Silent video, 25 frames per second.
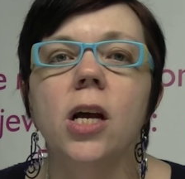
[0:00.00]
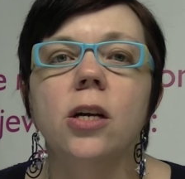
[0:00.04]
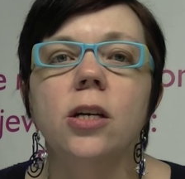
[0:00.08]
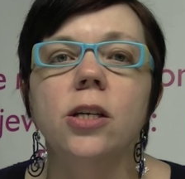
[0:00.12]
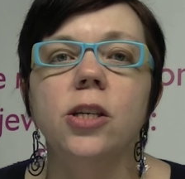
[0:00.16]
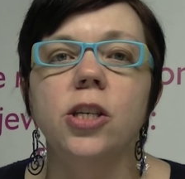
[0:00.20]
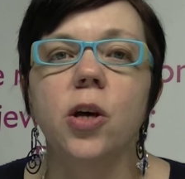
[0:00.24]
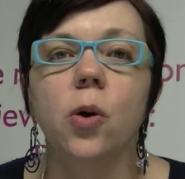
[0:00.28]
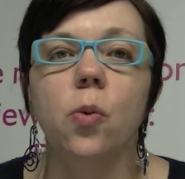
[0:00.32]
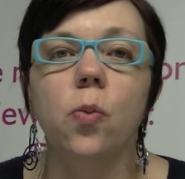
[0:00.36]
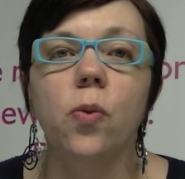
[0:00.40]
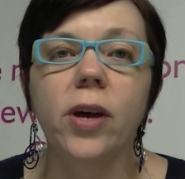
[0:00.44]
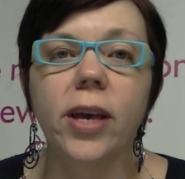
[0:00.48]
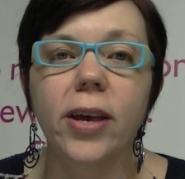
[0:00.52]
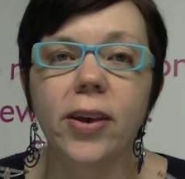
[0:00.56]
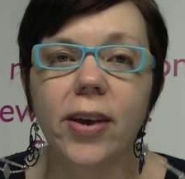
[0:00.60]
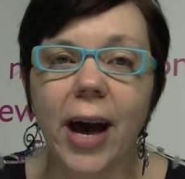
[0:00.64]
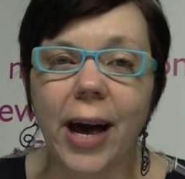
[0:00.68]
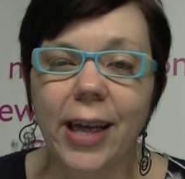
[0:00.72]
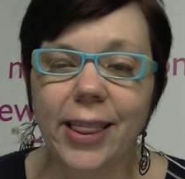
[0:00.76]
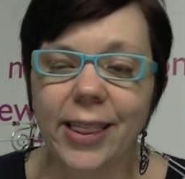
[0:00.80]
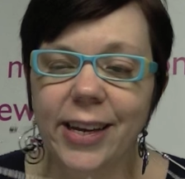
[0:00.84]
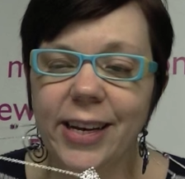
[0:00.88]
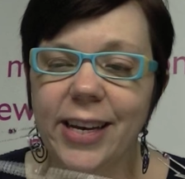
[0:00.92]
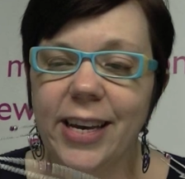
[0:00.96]
So we
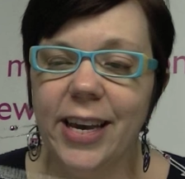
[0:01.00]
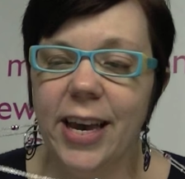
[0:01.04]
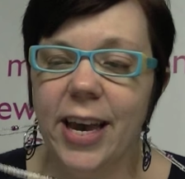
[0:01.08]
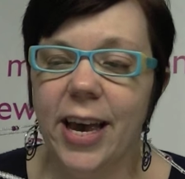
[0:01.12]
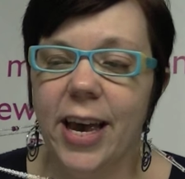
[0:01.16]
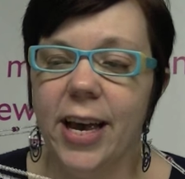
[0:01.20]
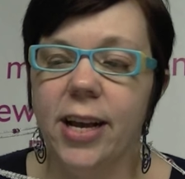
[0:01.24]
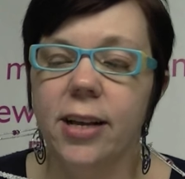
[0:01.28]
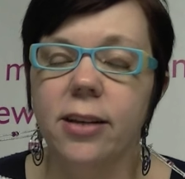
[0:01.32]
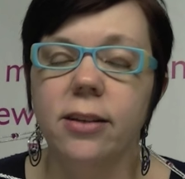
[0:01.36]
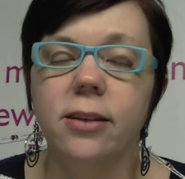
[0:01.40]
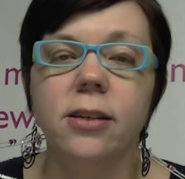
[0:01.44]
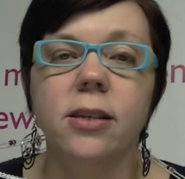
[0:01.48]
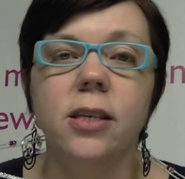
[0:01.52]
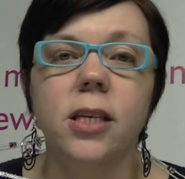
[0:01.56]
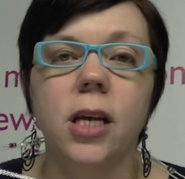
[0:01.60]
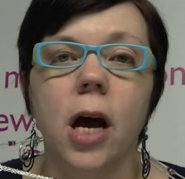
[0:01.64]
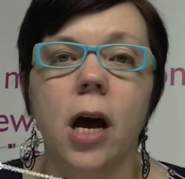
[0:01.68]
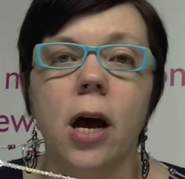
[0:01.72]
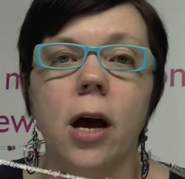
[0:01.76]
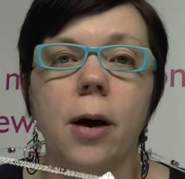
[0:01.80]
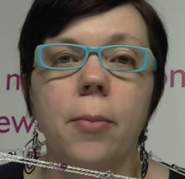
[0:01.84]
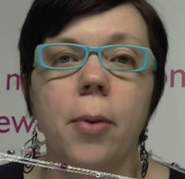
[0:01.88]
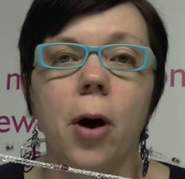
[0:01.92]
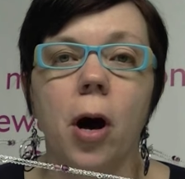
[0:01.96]
got the kits
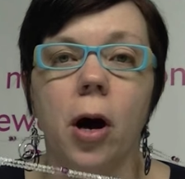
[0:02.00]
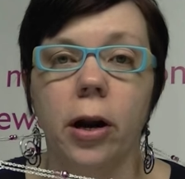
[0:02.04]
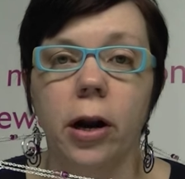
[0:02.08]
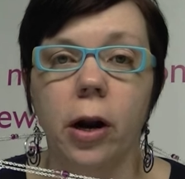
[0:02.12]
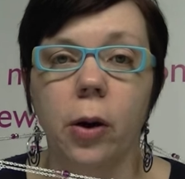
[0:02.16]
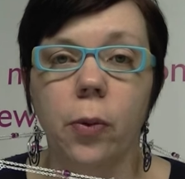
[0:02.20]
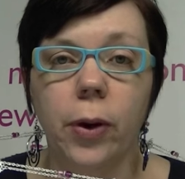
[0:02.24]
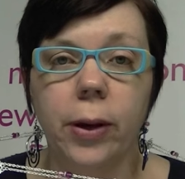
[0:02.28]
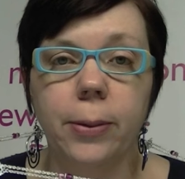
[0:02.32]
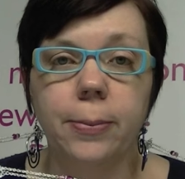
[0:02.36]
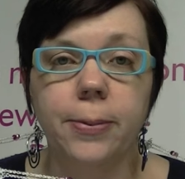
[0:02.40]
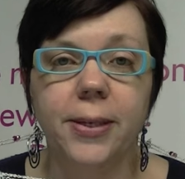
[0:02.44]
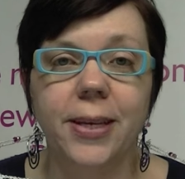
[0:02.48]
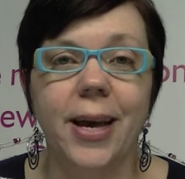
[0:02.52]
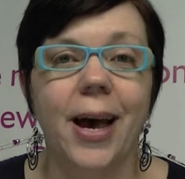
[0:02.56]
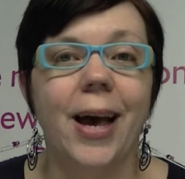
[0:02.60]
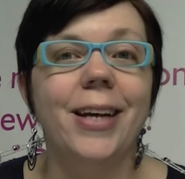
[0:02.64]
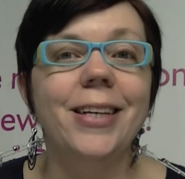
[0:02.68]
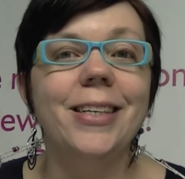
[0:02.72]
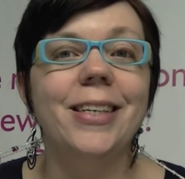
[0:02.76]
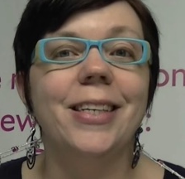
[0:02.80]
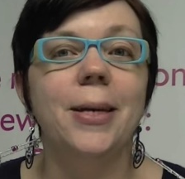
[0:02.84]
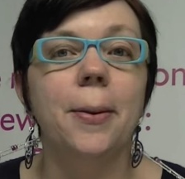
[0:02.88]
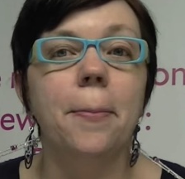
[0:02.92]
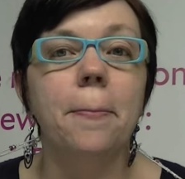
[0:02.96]
on our
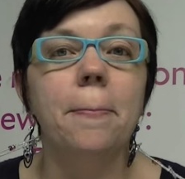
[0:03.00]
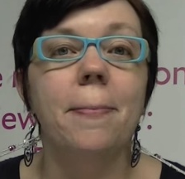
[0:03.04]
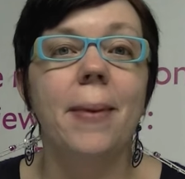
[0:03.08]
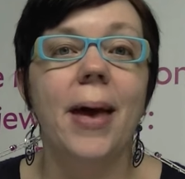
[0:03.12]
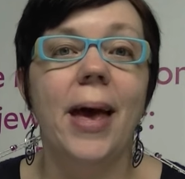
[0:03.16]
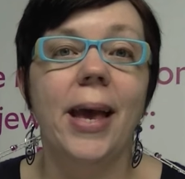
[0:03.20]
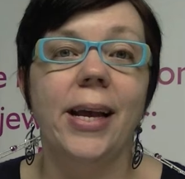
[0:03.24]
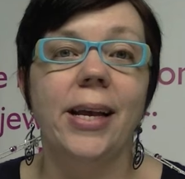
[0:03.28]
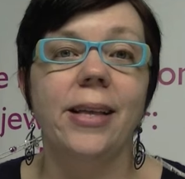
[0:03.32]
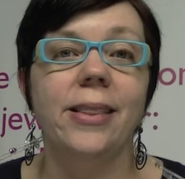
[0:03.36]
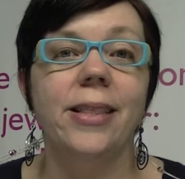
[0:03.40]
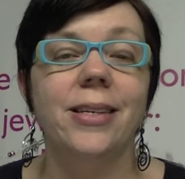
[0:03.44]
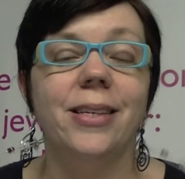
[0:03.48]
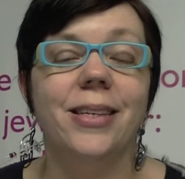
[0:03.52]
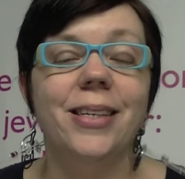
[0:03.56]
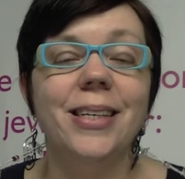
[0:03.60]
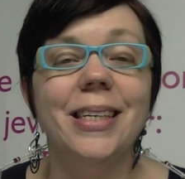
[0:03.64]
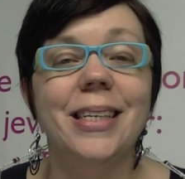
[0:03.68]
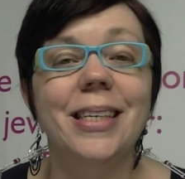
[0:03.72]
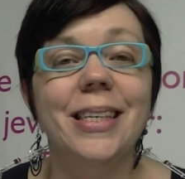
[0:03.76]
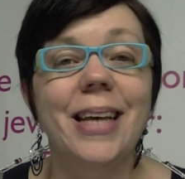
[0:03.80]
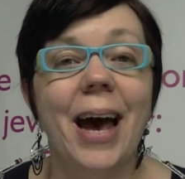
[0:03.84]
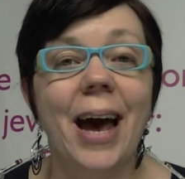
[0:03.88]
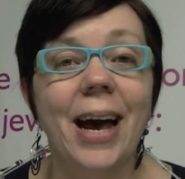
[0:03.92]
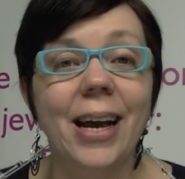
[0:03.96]
website to make this
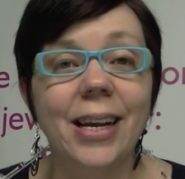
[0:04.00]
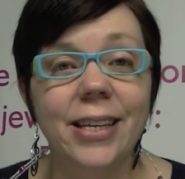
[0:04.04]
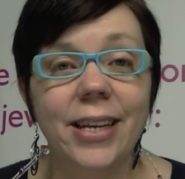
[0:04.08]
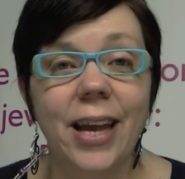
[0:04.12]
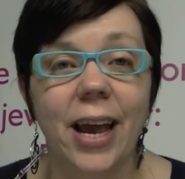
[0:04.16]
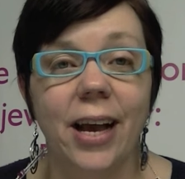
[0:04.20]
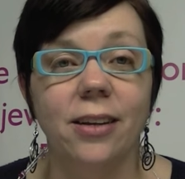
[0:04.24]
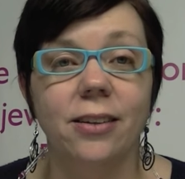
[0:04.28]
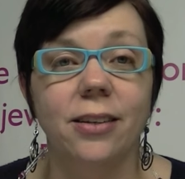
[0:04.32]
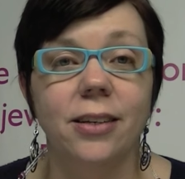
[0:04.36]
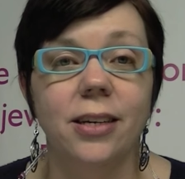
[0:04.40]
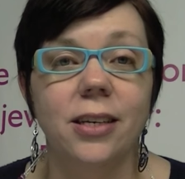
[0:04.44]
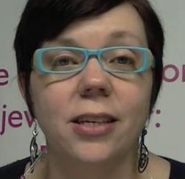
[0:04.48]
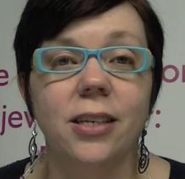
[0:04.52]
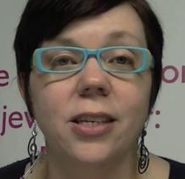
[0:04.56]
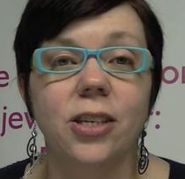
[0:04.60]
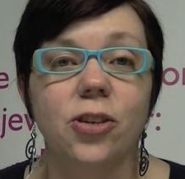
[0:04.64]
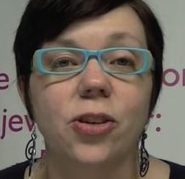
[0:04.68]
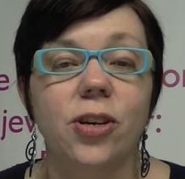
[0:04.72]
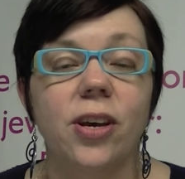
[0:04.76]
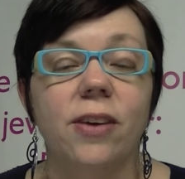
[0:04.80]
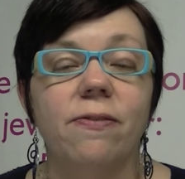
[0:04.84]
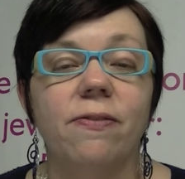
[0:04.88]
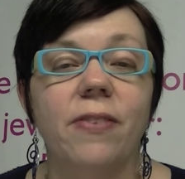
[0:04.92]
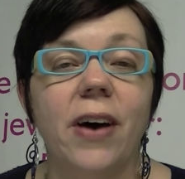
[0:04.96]
exact necklace. You
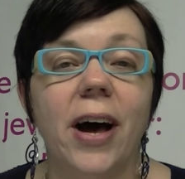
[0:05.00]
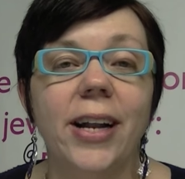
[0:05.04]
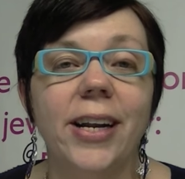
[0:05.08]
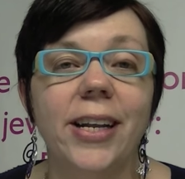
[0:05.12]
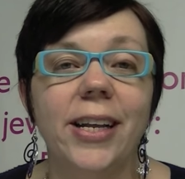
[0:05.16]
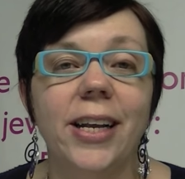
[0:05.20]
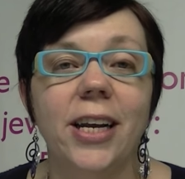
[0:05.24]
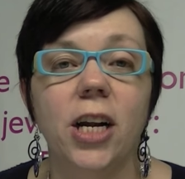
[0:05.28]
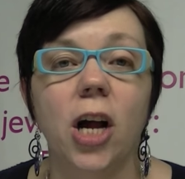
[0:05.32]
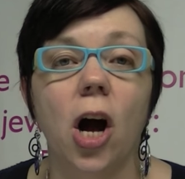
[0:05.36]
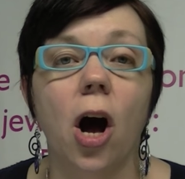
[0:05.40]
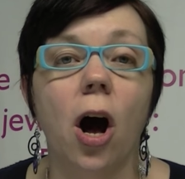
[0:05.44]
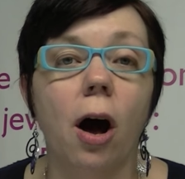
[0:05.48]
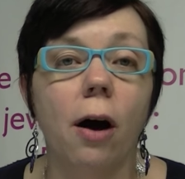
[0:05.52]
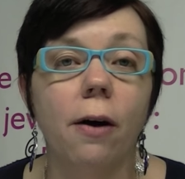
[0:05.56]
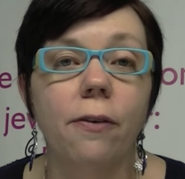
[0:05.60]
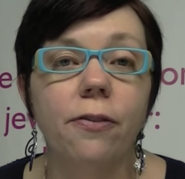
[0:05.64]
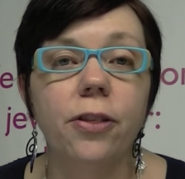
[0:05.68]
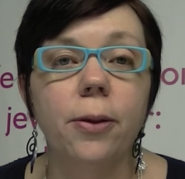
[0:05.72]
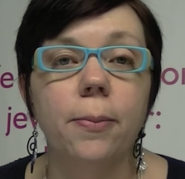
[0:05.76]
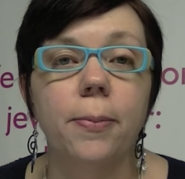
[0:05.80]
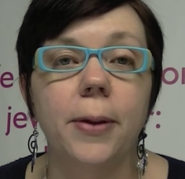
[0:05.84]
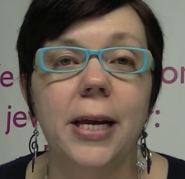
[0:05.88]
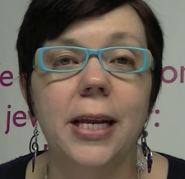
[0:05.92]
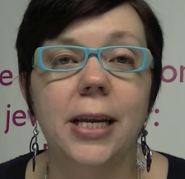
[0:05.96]
can find it at
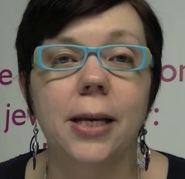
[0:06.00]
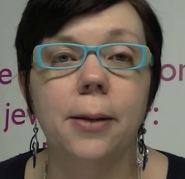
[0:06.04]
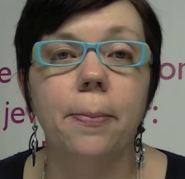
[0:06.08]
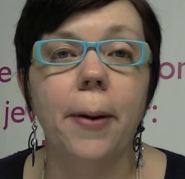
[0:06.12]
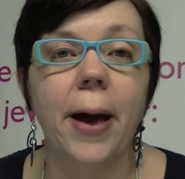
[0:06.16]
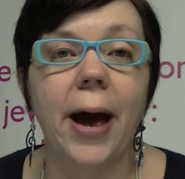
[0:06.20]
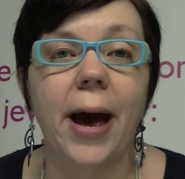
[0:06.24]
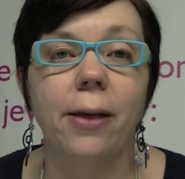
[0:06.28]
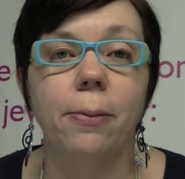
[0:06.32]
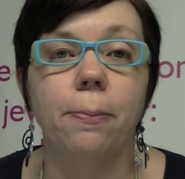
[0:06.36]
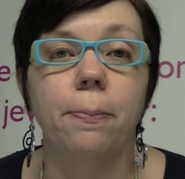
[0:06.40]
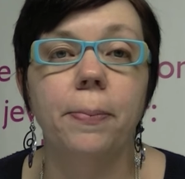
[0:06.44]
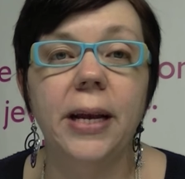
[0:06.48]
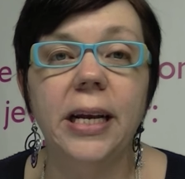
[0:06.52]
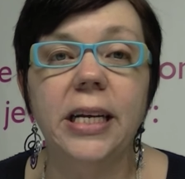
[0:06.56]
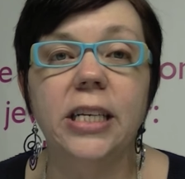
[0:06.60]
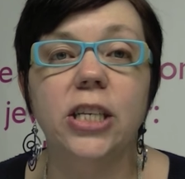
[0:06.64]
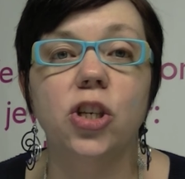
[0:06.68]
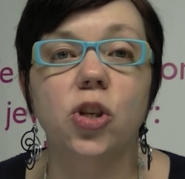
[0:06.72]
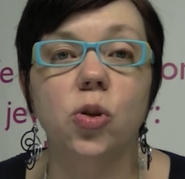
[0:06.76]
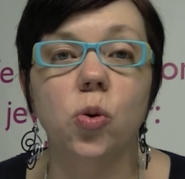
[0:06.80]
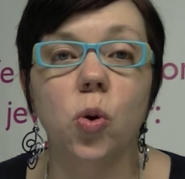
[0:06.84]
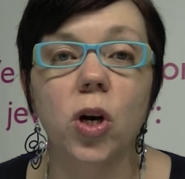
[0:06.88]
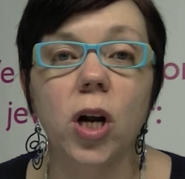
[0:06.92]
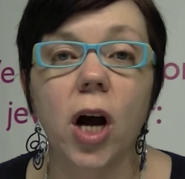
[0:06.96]

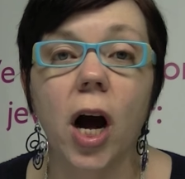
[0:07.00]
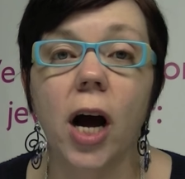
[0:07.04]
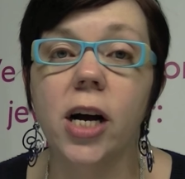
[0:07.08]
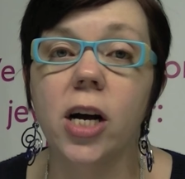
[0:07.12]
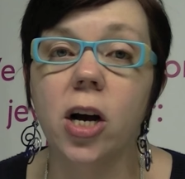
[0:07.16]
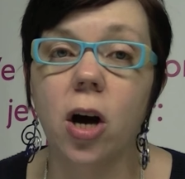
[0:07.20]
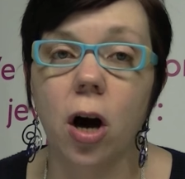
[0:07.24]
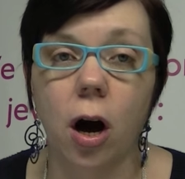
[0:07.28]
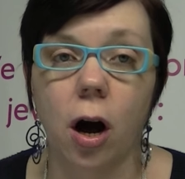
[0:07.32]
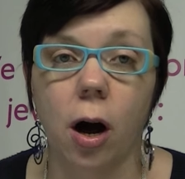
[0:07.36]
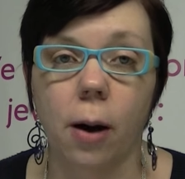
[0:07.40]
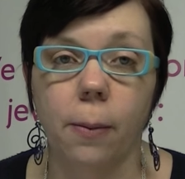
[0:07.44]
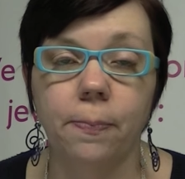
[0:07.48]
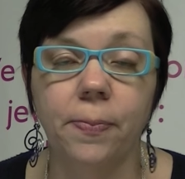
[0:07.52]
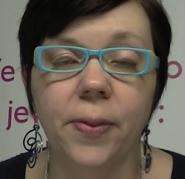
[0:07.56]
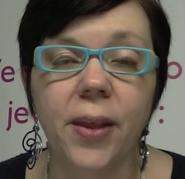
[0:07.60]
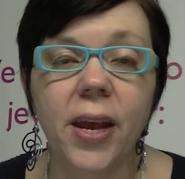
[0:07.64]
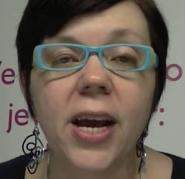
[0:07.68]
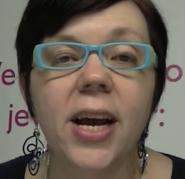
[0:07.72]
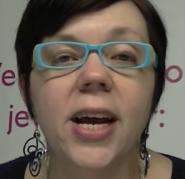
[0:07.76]
offthebeadedpathbeadstore.com.